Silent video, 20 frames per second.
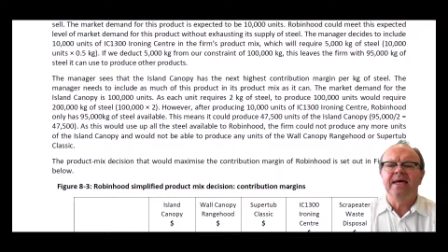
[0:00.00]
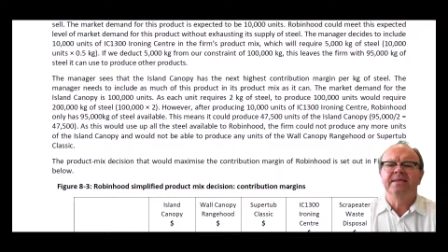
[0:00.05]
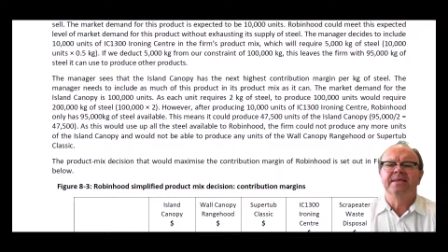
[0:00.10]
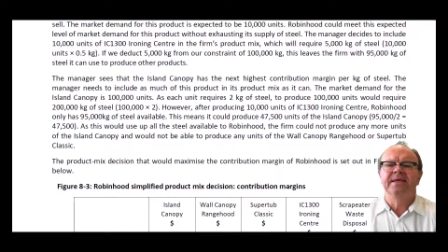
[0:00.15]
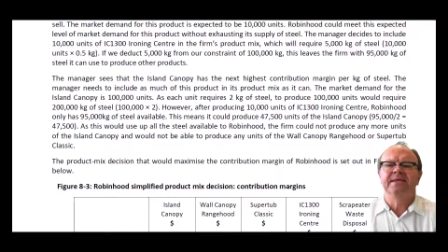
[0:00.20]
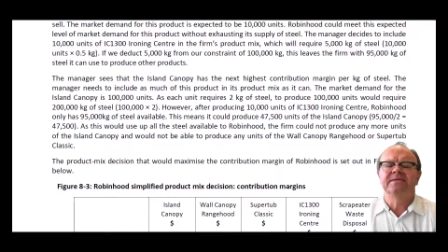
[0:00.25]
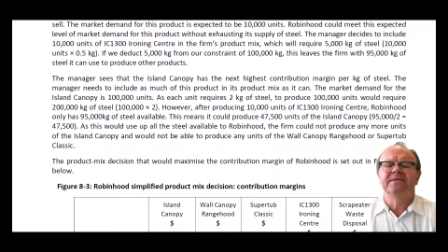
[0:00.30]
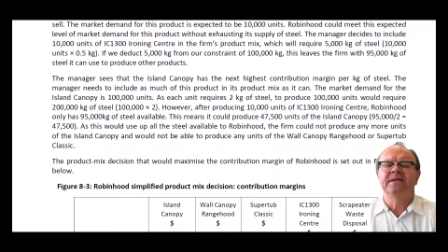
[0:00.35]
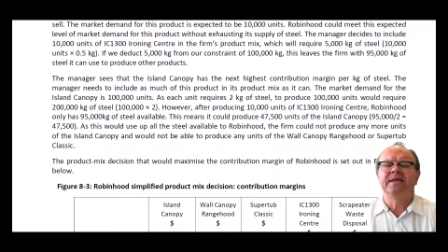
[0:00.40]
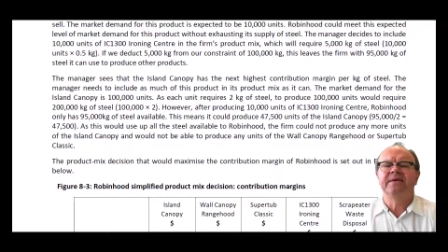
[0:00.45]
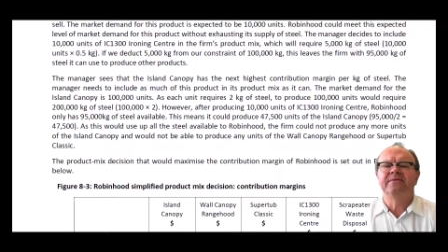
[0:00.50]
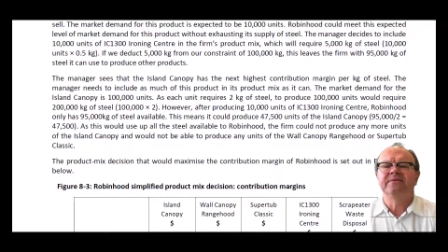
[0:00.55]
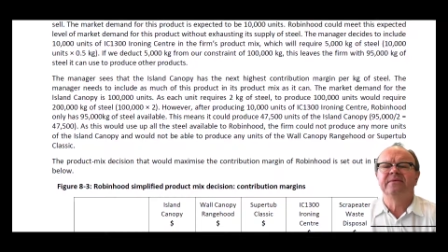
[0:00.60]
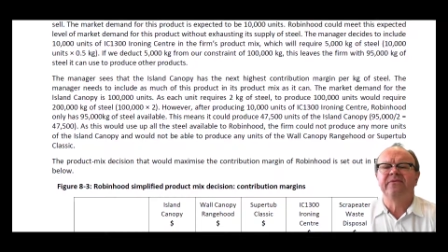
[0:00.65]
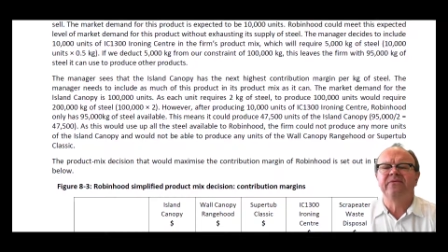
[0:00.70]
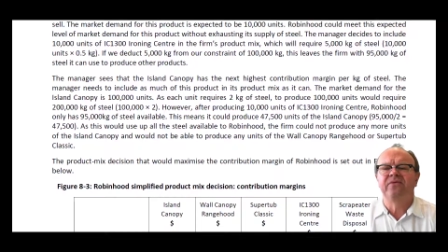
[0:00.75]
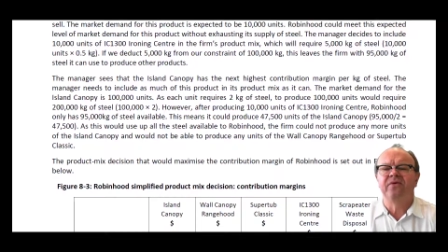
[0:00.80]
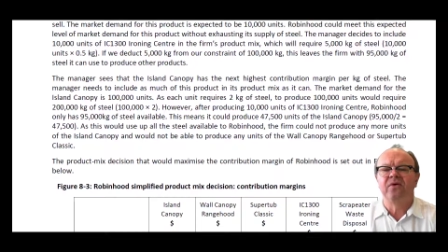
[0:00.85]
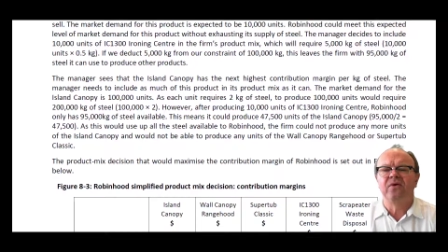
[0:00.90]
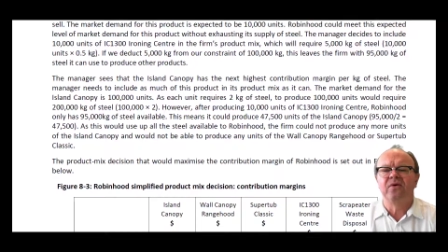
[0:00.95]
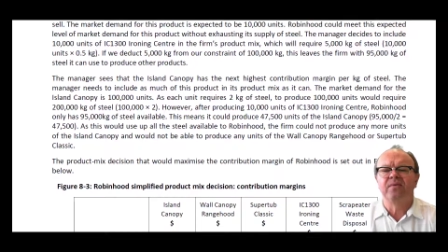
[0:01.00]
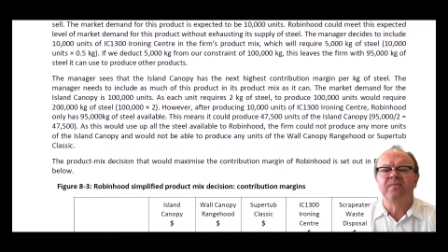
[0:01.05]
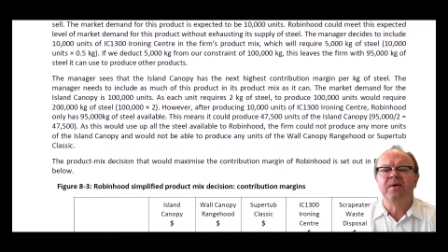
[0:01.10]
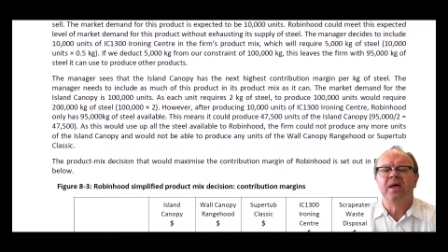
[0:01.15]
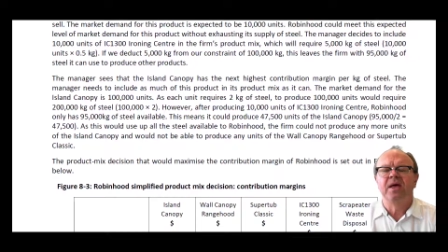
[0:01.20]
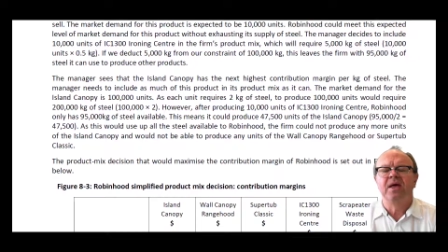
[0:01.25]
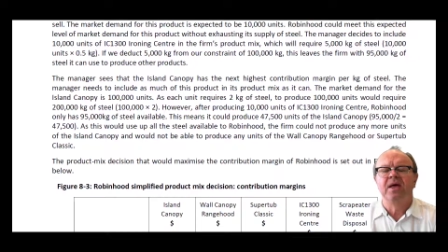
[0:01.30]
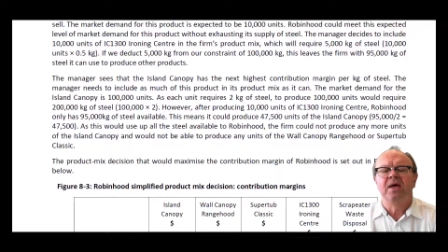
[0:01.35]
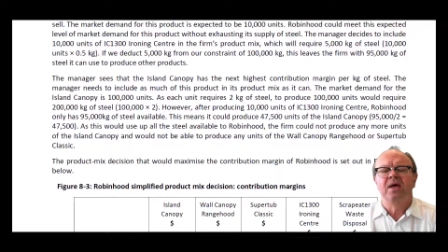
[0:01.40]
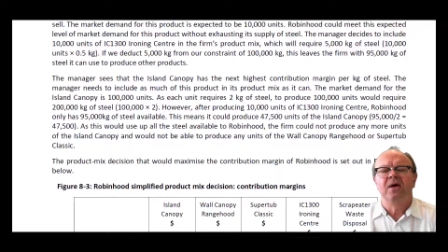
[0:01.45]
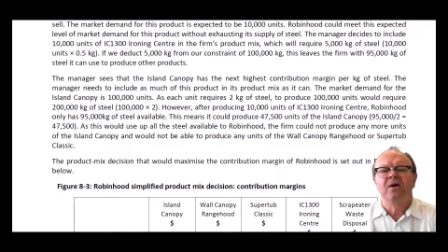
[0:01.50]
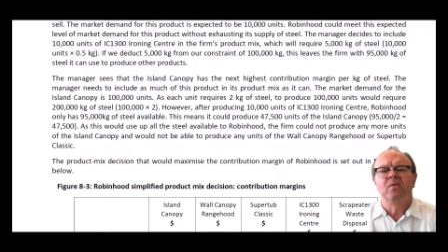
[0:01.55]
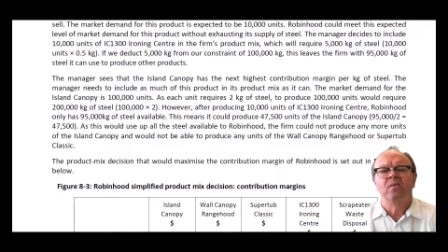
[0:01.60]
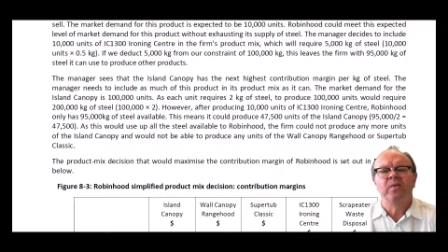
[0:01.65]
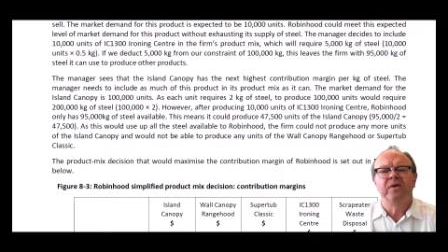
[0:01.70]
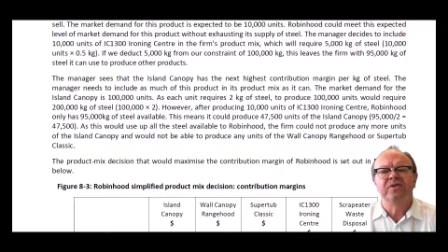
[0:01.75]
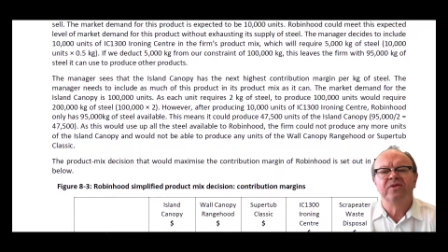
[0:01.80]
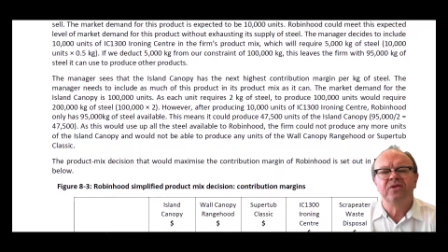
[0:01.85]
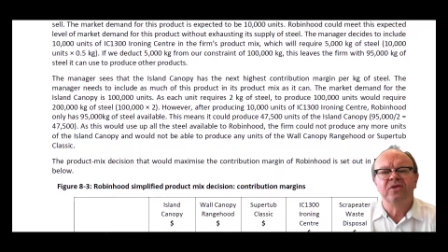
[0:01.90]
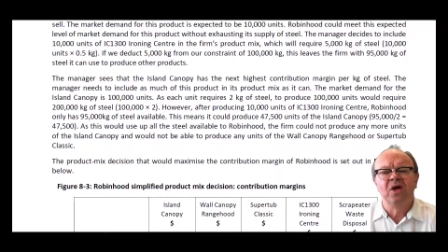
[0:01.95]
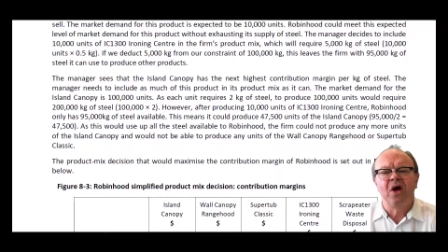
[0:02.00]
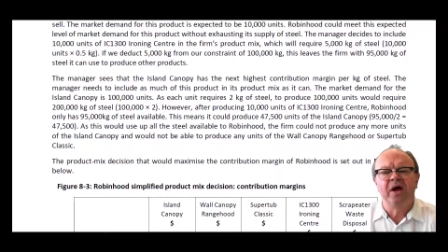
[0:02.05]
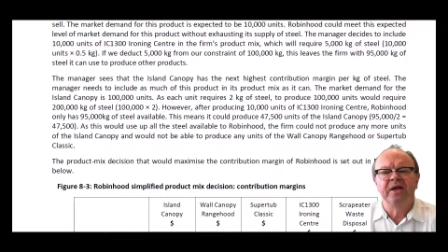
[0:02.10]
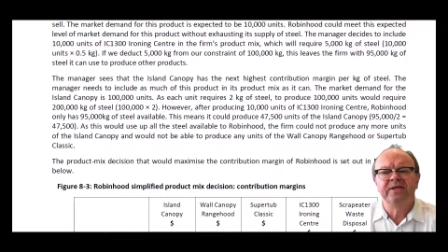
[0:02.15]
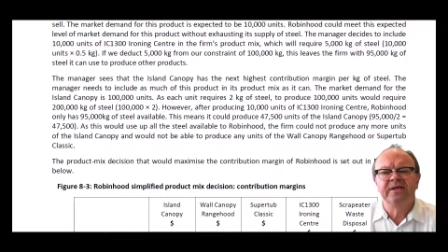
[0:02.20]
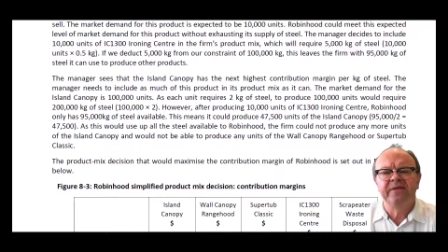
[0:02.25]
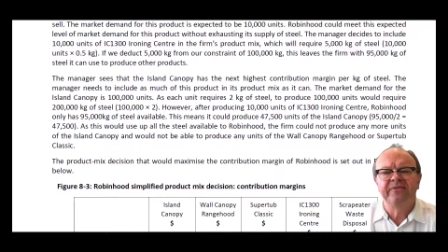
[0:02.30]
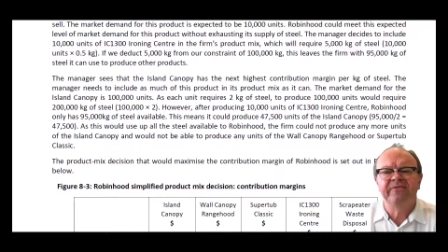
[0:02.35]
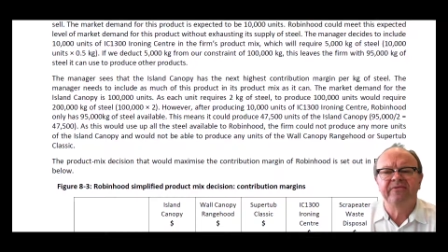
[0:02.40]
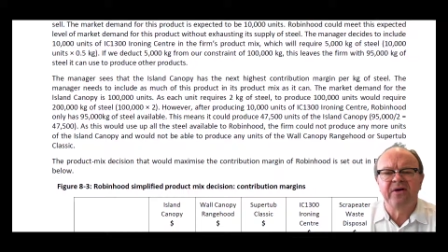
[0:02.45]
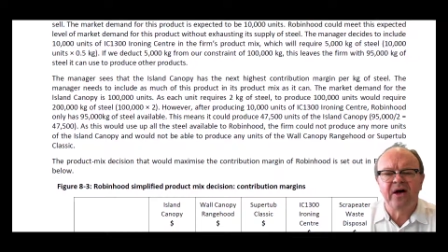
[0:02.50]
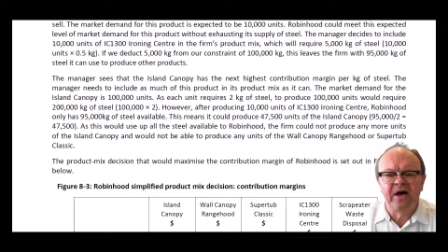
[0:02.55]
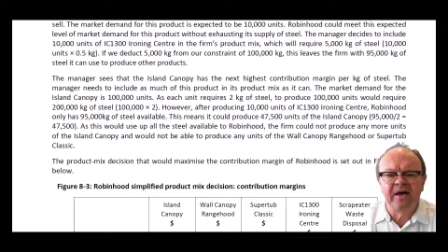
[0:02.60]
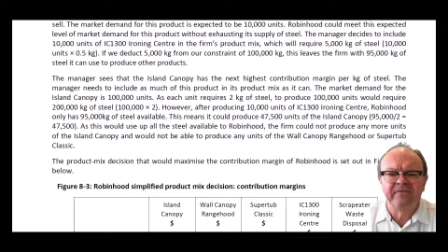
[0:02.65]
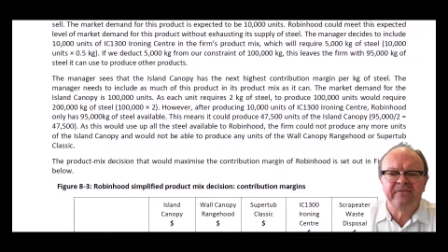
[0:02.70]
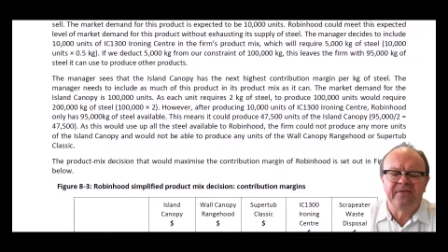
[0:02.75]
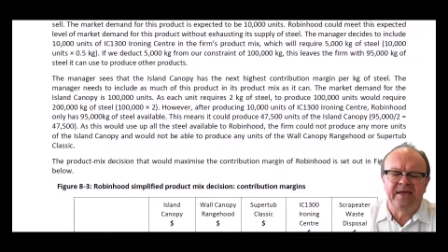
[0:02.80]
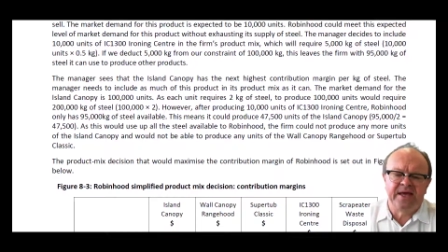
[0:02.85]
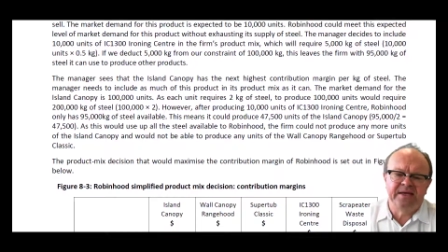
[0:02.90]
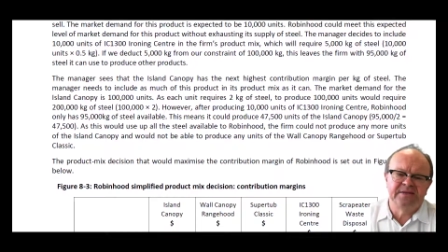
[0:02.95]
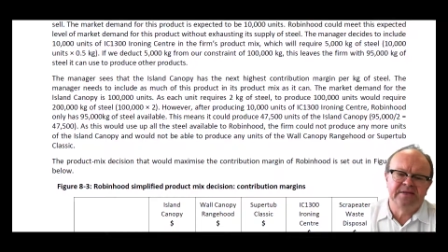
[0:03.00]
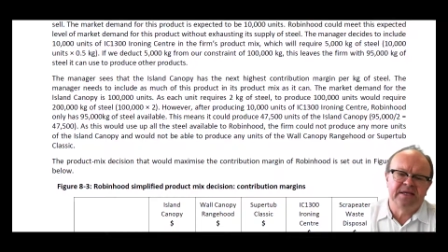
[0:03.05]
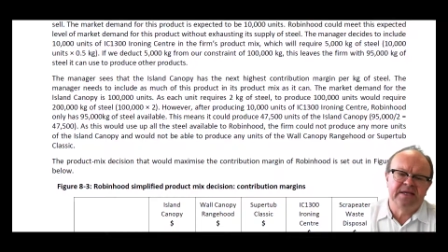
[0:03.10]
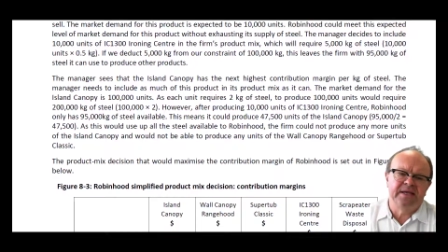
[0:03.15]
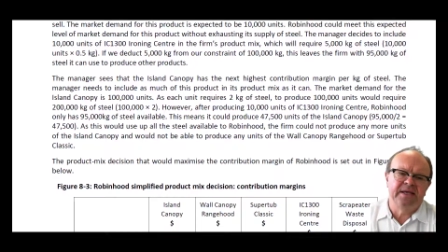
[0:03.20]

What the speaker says: this leaves the firm with 95,000